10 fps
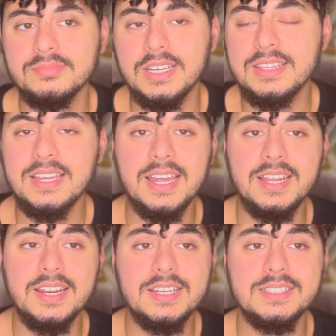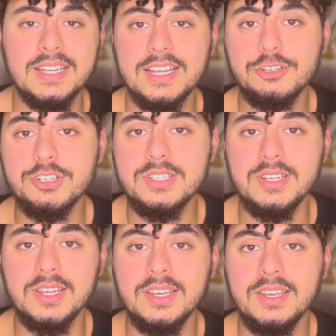And then it is
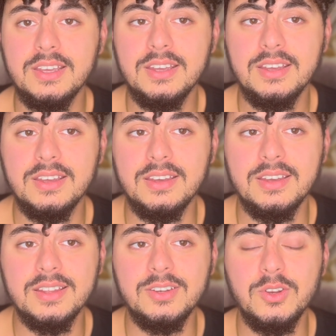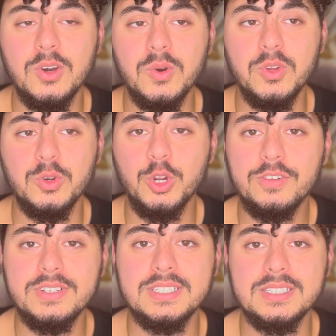electricity. And, your
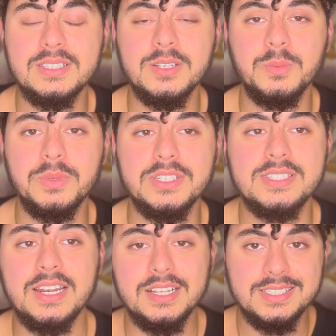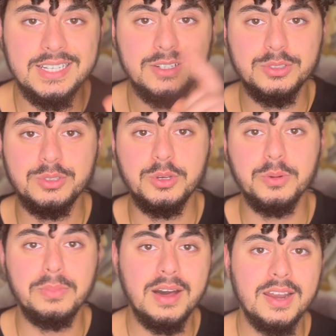nervous system is sending signals to your
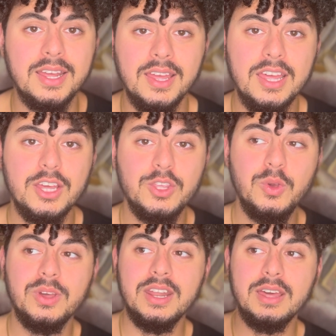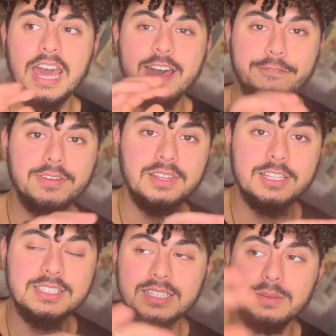body. You can
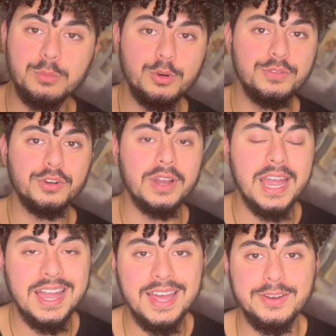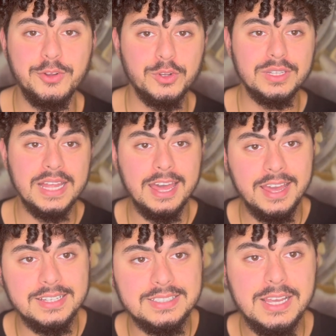effortlessly move your hand, your
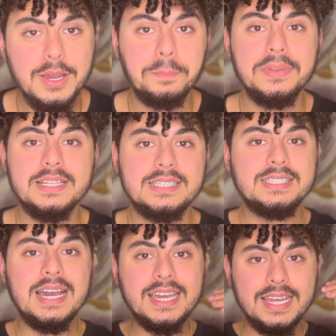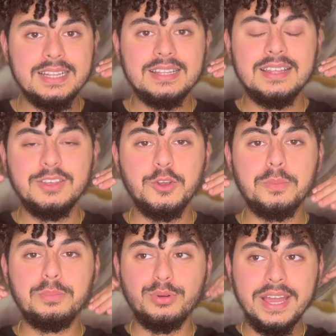legs. But the second your
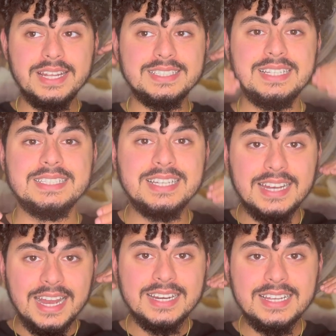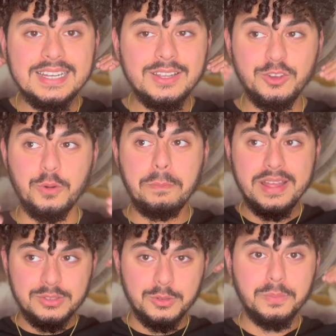brain is disconnected, your
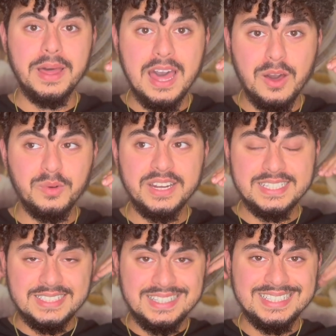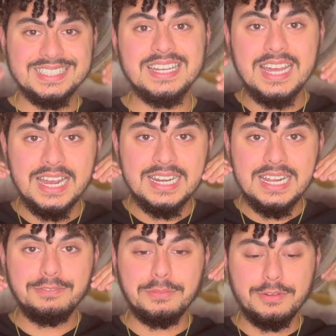mental power is
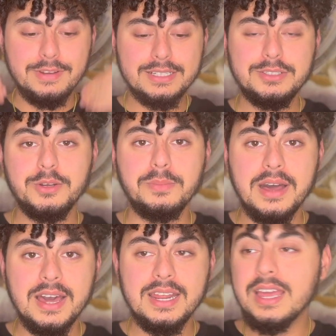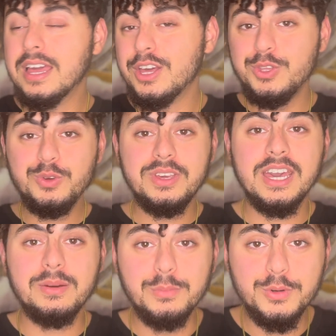disconnected from the rest of your body, you
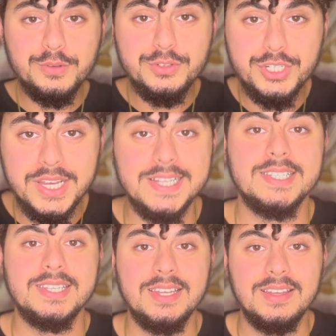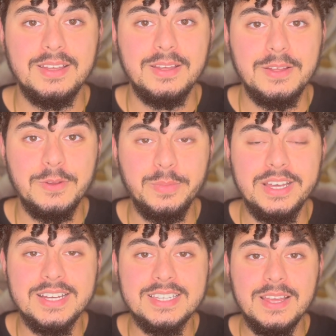can't move shit.
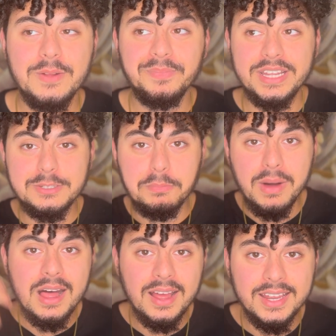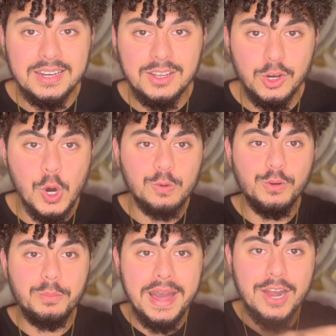Because it's mind over
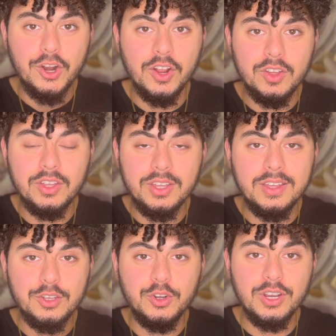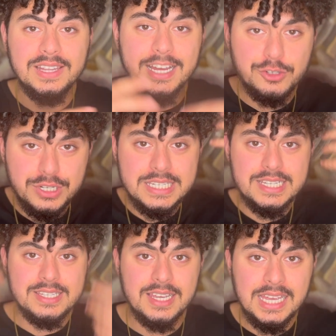matter. Your
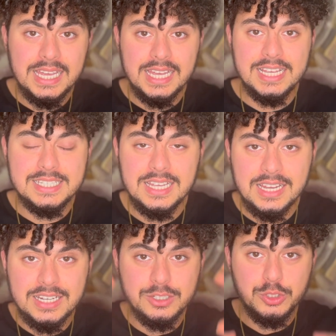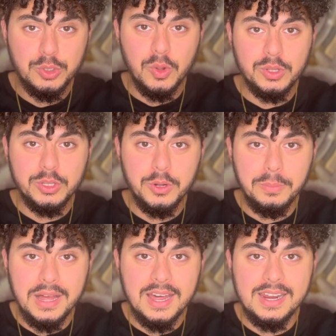electricity is controlling your
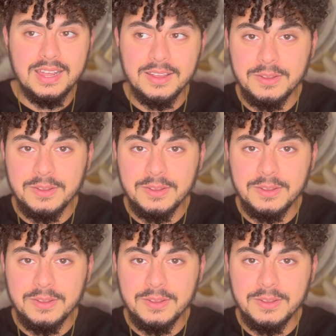body.